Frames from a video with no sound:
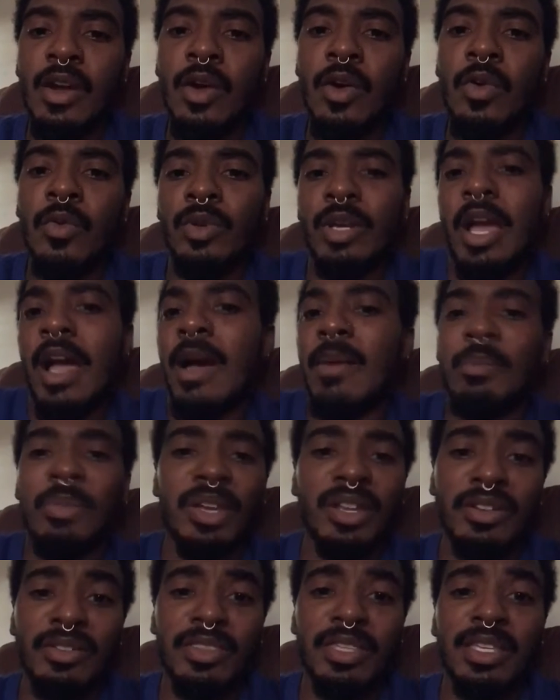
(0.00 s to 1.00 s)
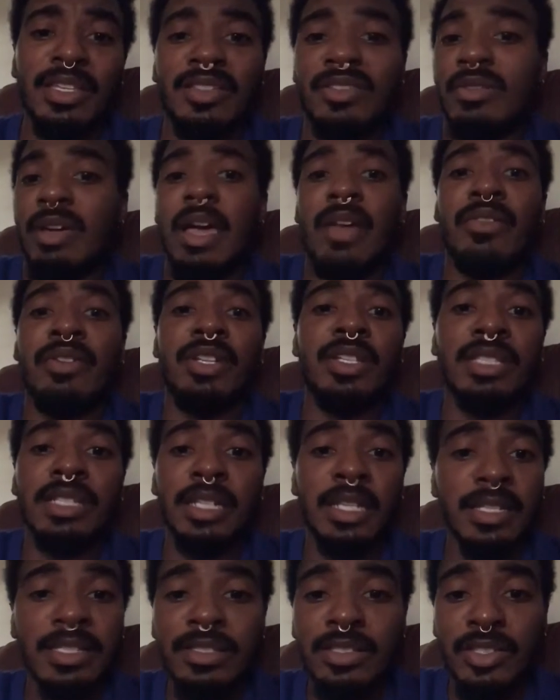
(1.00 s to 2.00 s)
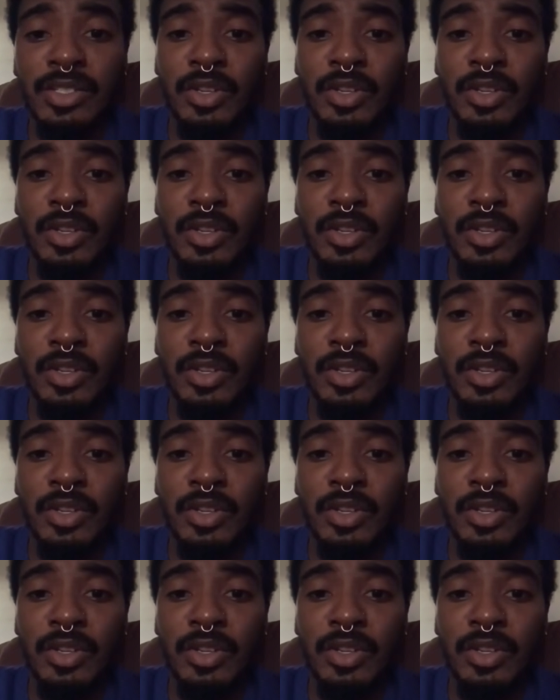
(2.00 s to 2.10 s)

oh, nah, I'm better than, so I don't need to listen